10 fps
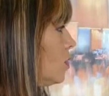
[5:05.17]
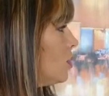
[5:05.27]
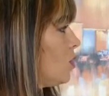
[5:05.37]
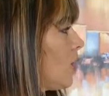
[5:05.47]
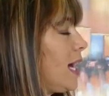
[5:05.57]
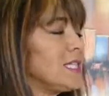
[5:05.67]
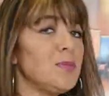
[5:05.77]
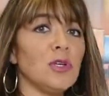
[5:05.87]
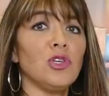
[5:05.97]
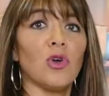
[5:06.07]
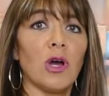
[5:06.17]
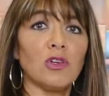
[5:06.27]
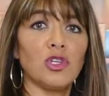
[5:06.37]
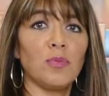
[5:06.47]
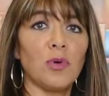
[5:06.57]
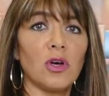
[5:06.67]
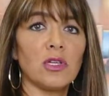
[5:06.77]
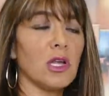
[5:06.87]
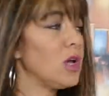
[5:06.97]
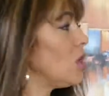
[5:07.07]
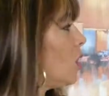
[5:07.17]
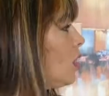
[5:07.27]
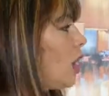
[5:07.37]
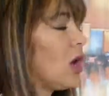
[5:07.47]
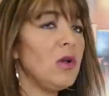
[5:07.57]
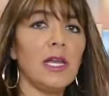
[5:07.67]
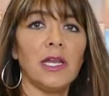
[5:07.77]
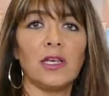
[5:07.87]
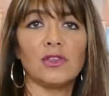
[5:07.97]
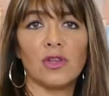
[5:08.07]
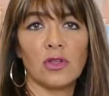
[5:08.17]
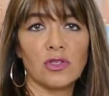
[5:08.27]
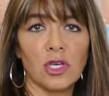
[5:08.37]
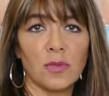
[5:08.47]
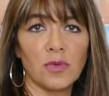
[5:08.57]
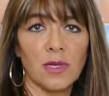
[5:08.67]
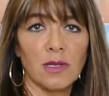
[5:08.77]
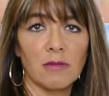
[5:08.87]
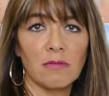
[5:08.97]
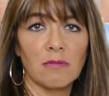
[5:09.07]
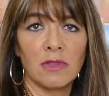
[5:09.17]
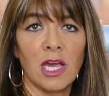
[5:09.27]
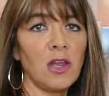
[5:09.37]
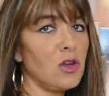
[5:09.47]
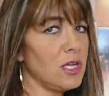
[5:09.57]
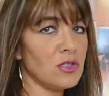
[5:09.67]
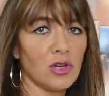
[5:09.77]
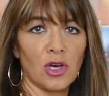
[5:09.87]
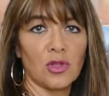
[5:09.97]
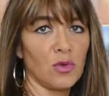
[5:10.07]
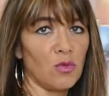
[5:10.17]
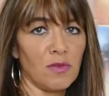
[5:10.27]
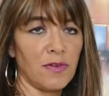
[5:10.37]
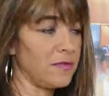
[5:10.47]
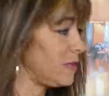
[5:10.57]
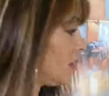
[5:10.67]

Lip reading: Your husband, your ocean partner only need to know the top 3. They don't need to go through all 50.